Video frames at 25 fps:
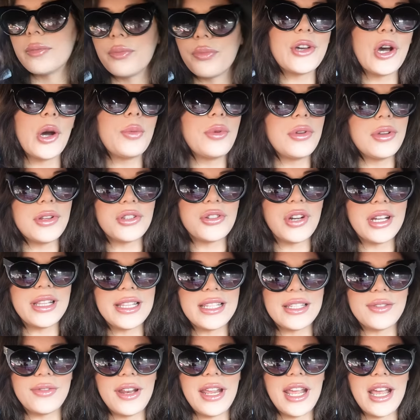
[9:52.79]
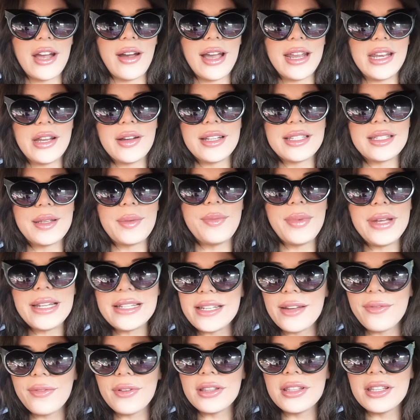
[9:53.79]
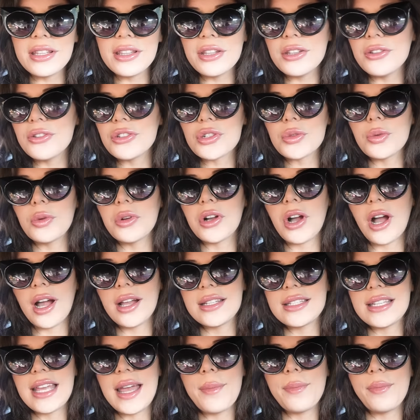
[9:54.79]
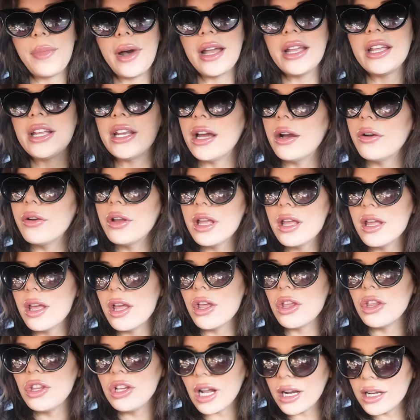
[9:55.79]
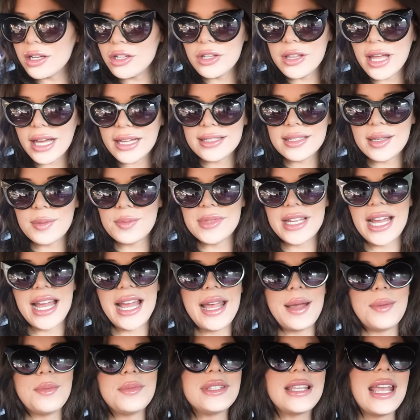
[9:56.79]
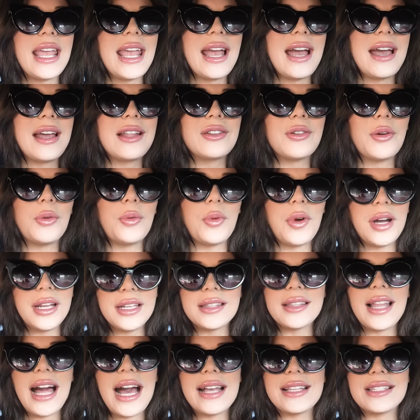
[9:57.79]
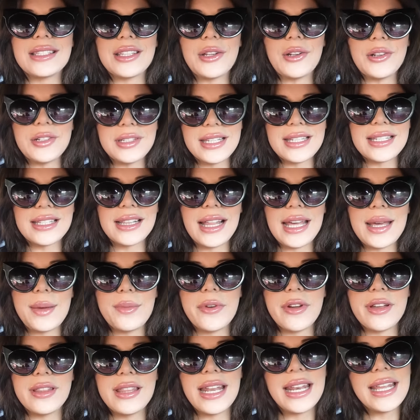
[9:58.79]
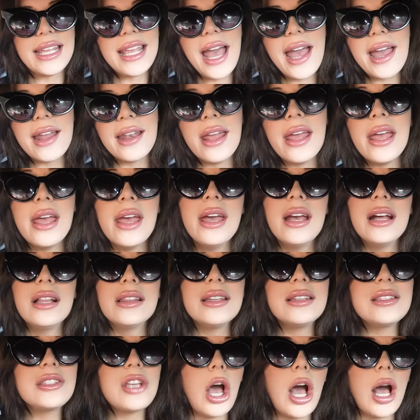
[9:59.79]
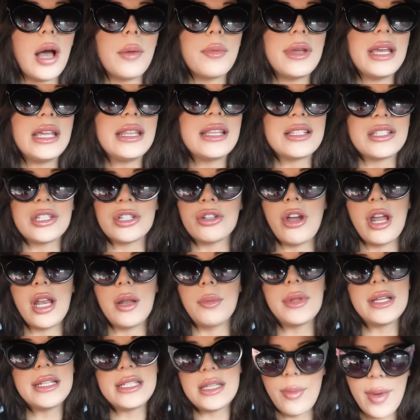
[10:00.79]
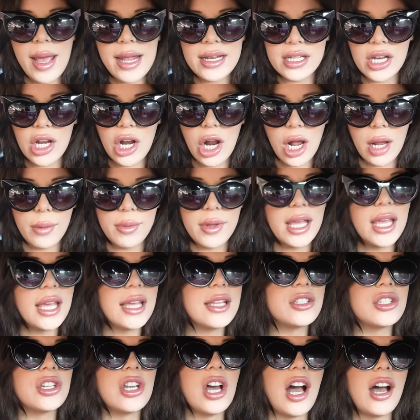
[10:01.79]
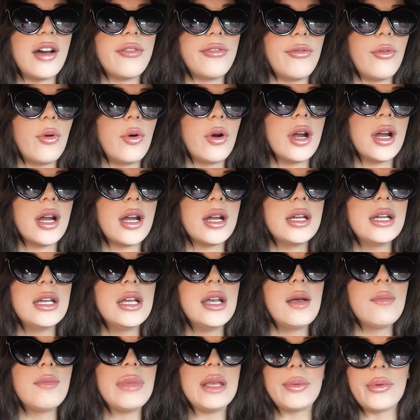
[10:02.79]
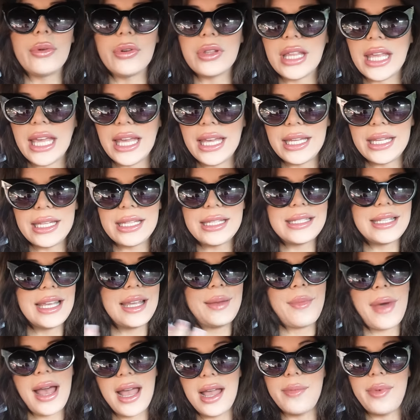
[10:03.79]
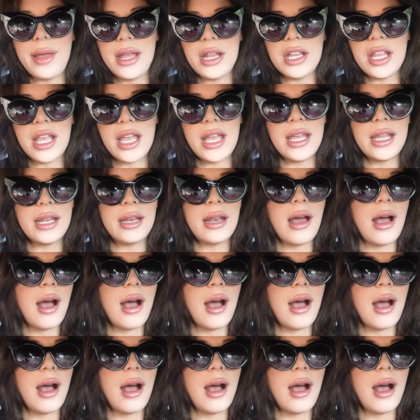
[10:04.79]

Hope you enjoyed this video. I know it's a bit different than the usual content, but you know, you gotta do that sometimes. And one last little disclaimer that again, this hobby, this incredibly demented hobby is not for people with kids, in my opinion.